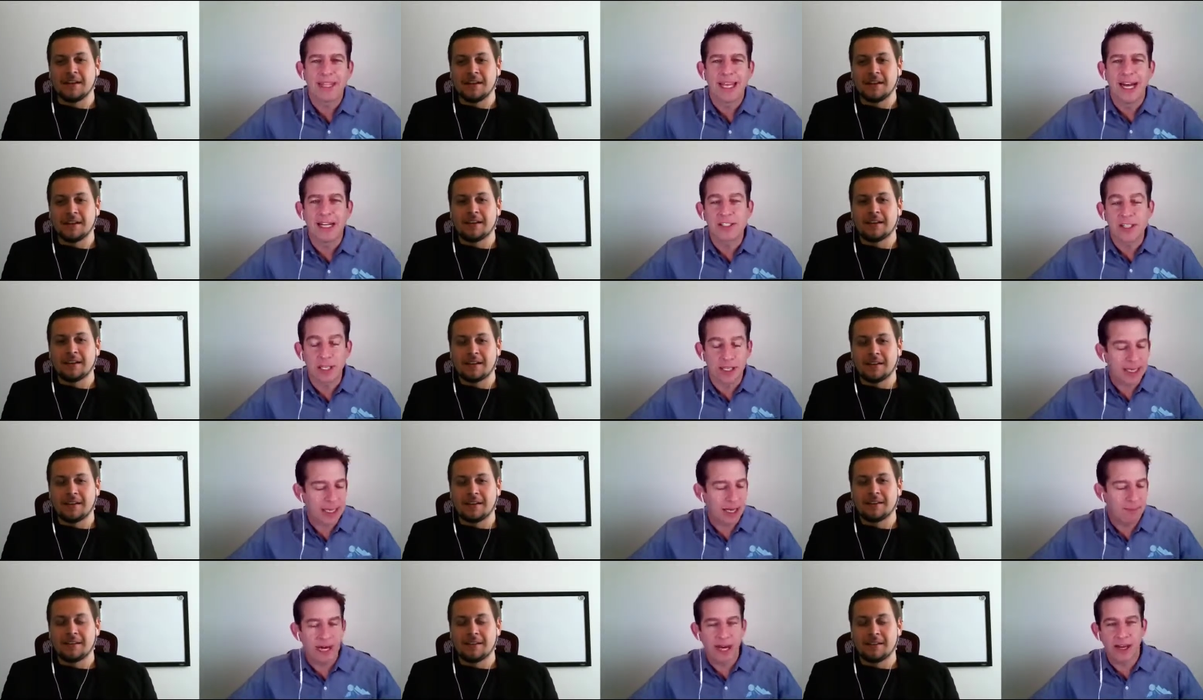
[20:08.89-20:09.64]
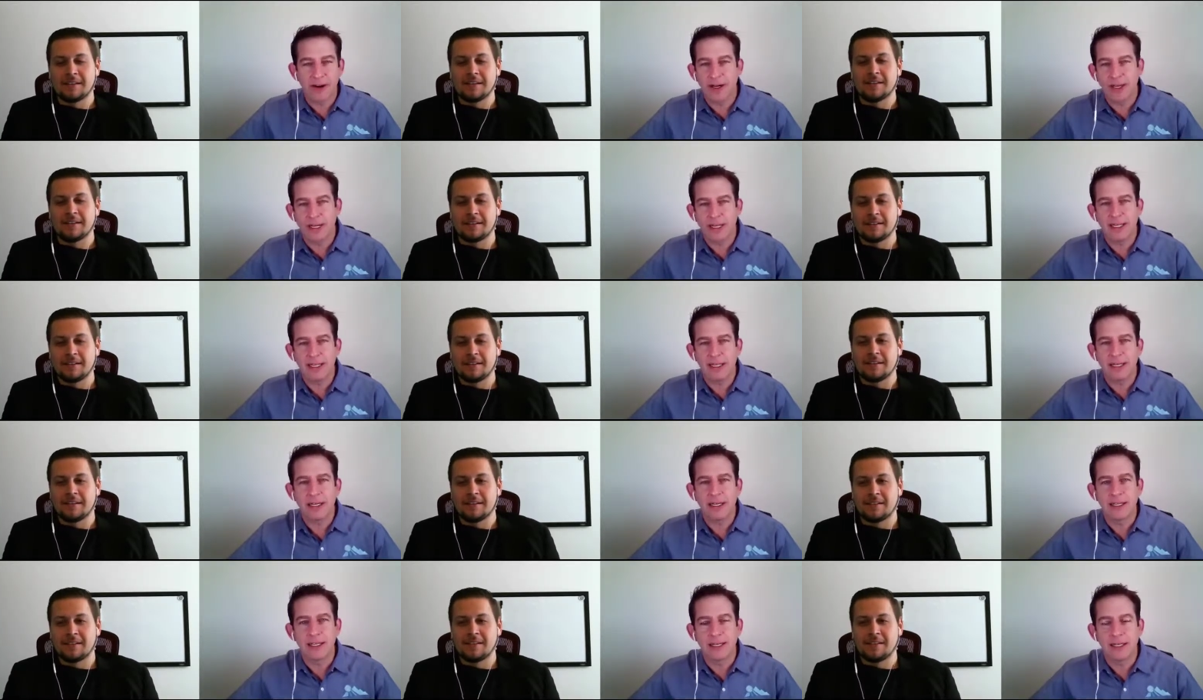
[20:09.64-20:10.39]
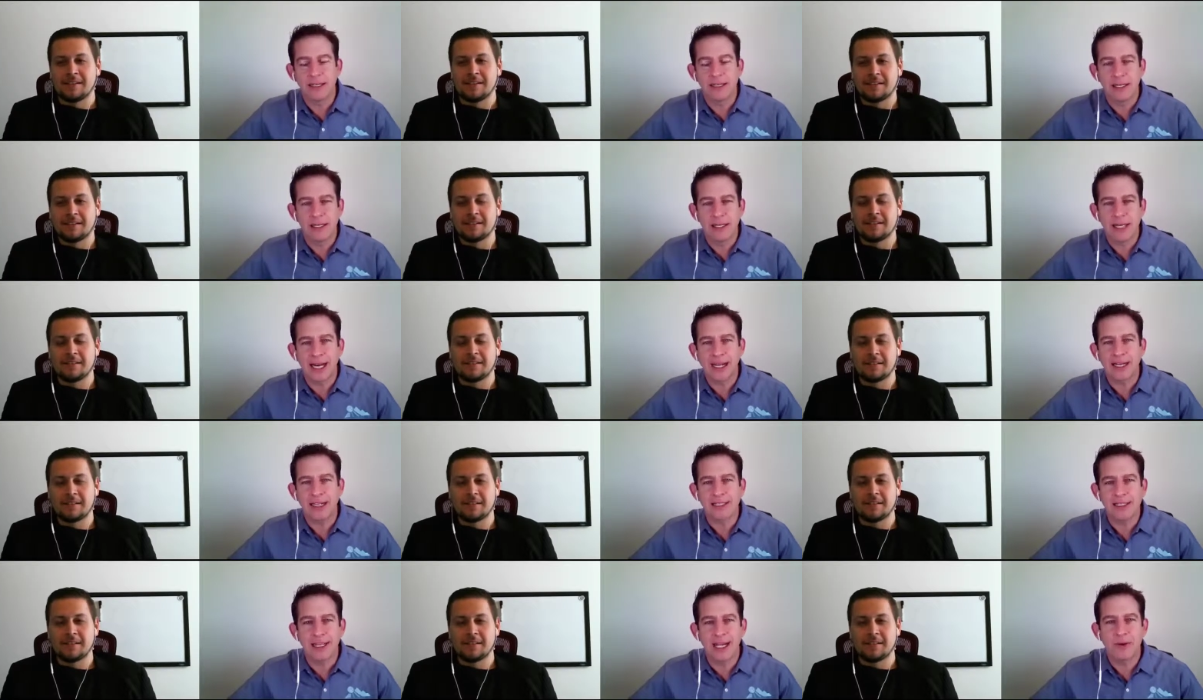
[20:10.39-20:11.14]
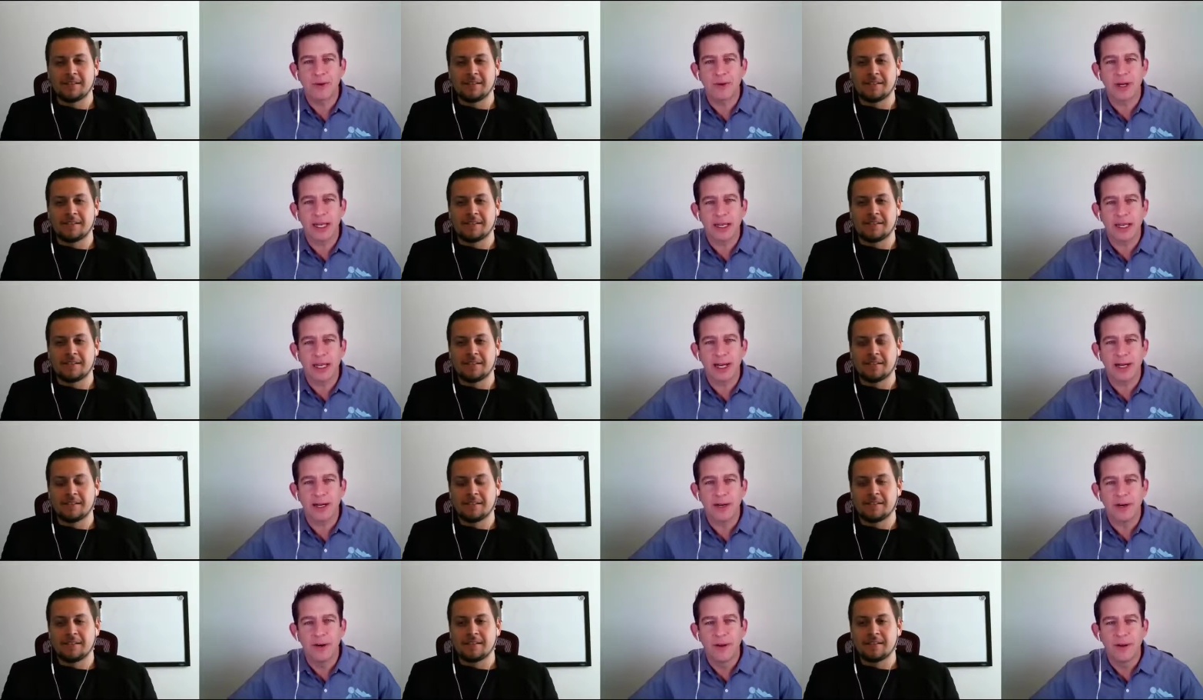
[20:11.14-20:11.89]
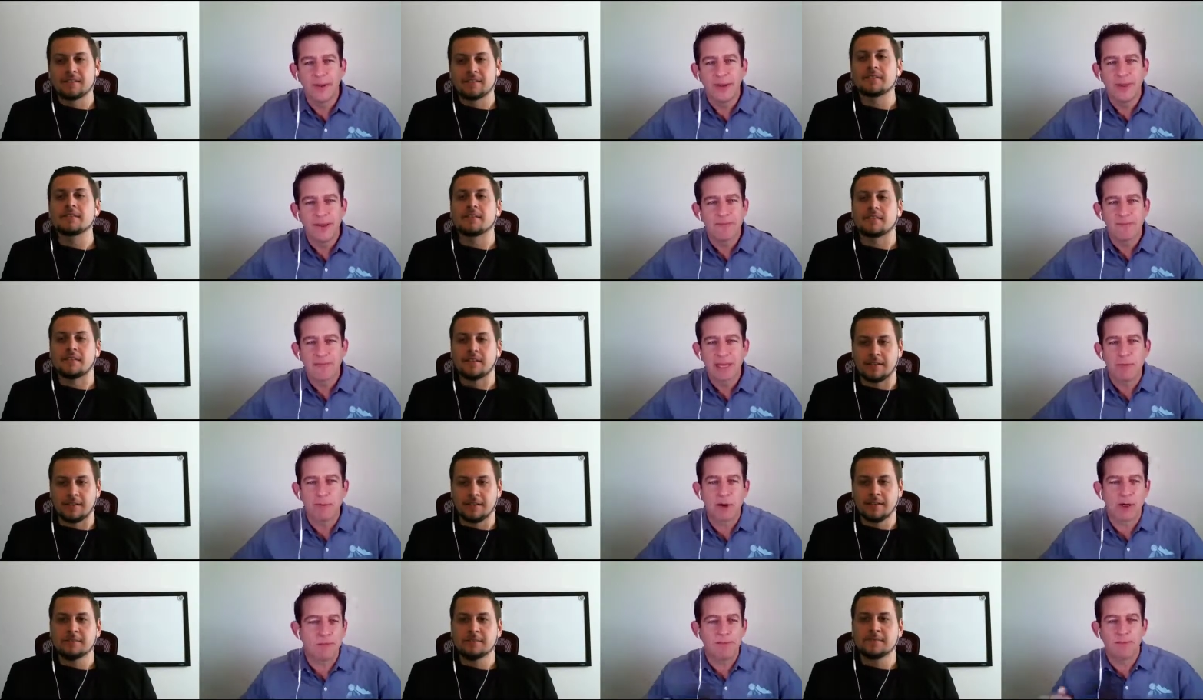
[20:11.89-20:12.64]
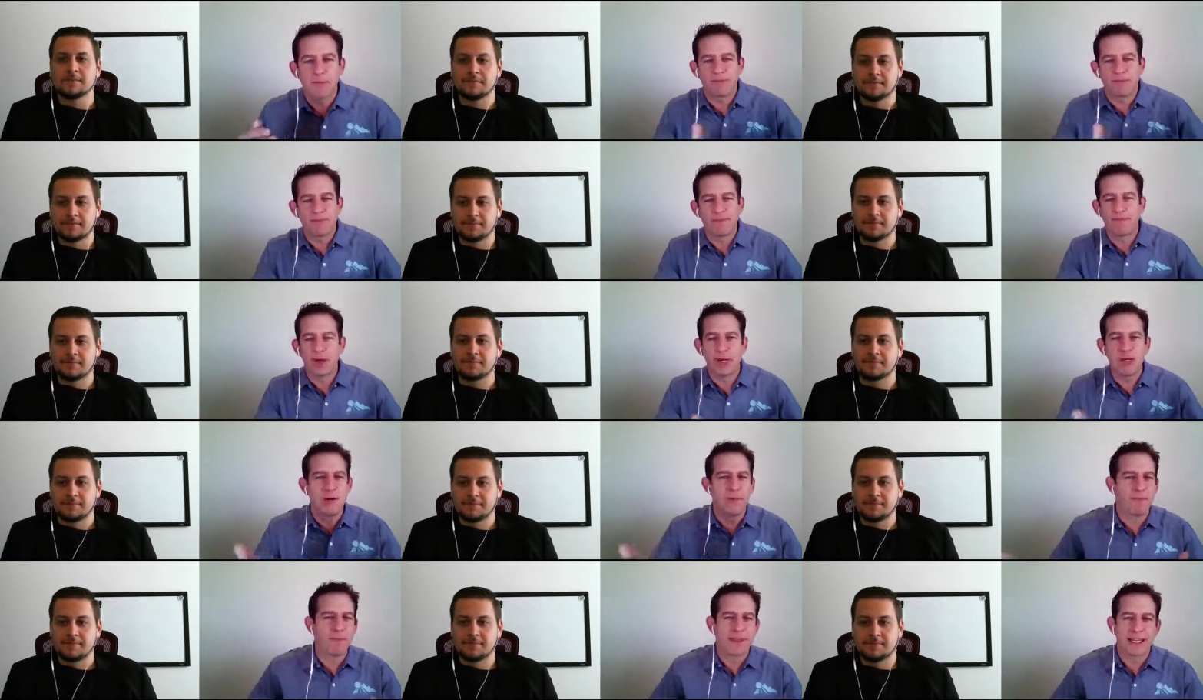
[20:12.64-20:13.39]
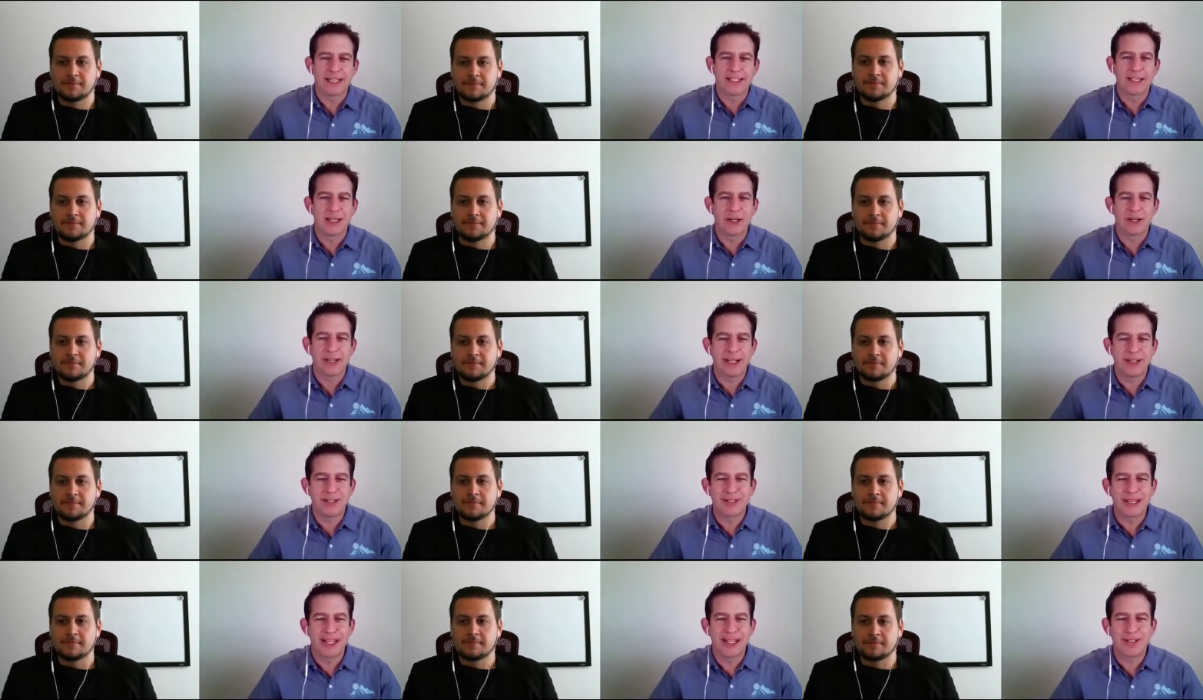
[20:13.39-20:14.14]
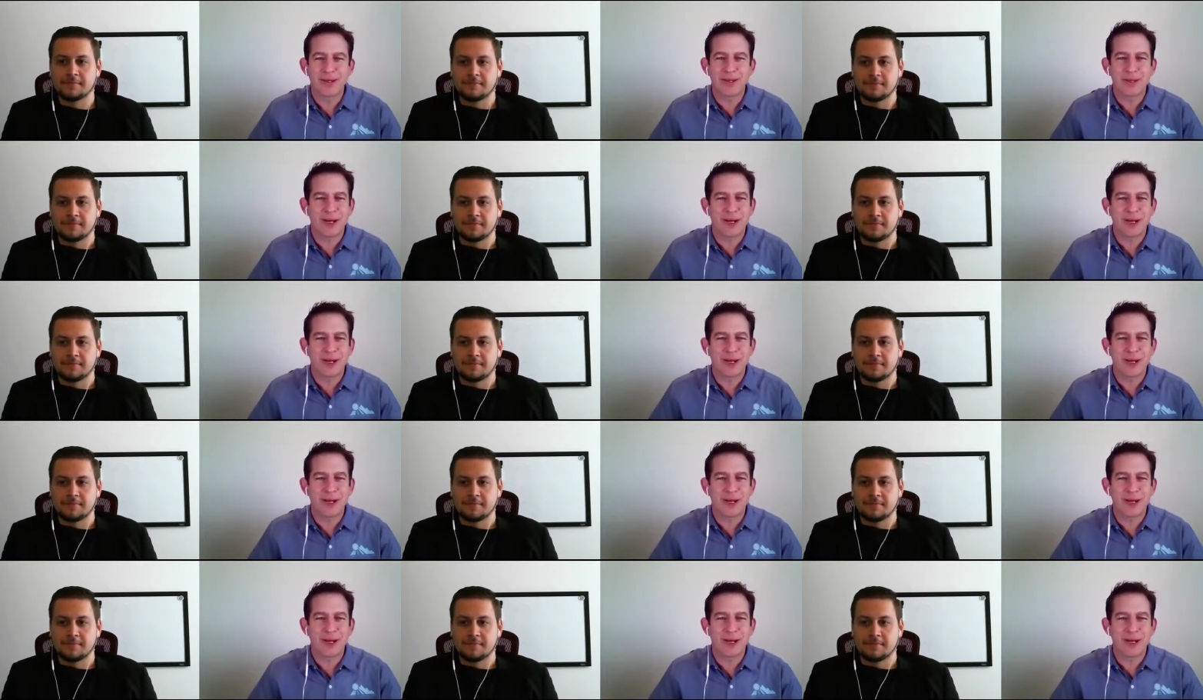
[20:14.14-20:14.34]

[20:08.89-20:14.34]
Speaker 1: and so like i'm hiring an, an, an isa right now uh, well, boom, let's go get, get you